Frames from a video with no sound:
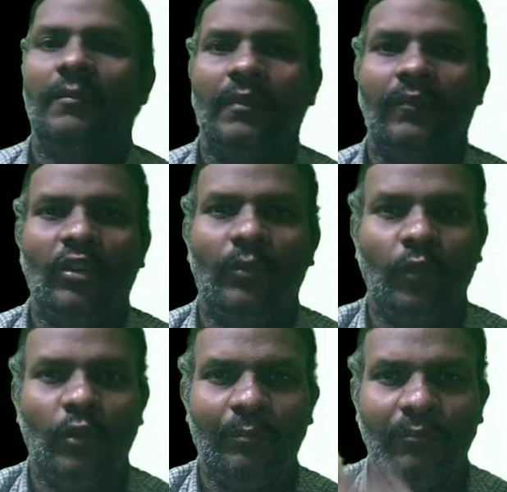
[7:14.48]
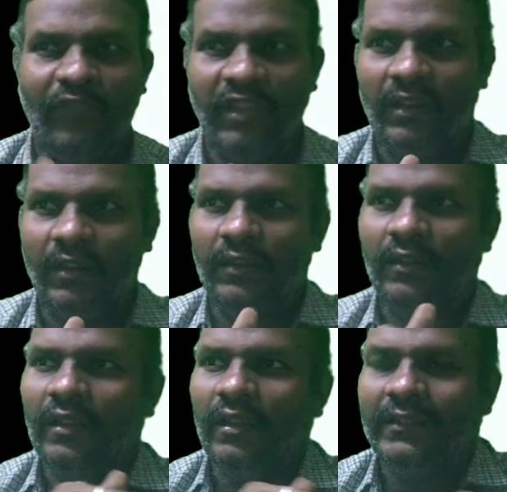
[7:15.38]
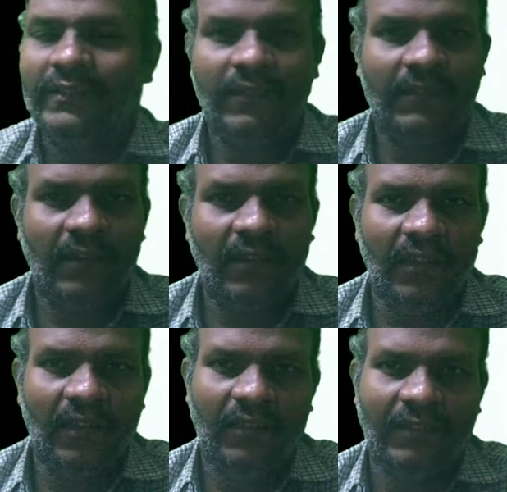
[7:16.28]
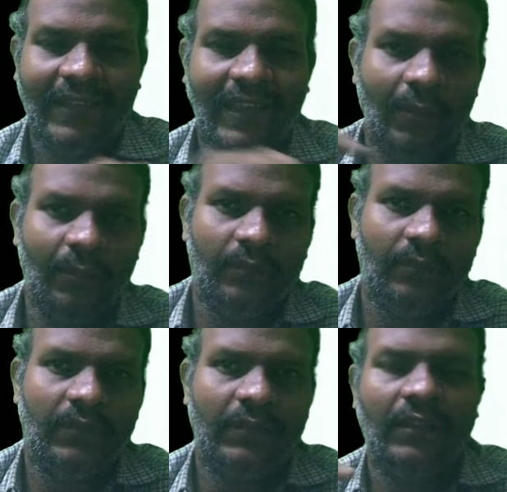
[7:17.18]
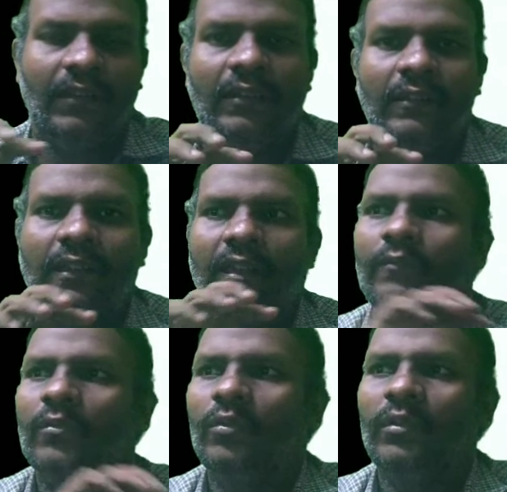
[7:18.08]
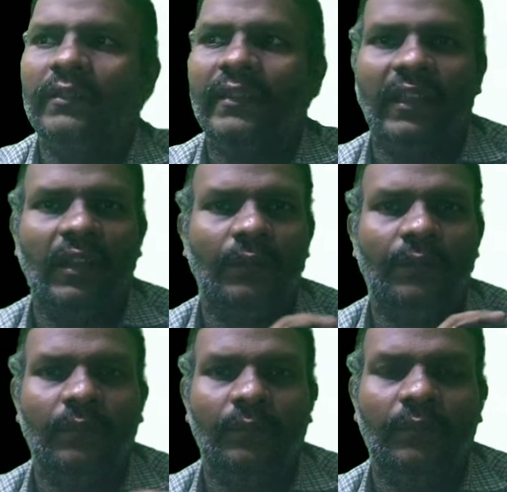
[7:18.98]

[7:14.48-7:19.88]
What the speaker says: But when you put when, just retain the same sentence and move the second,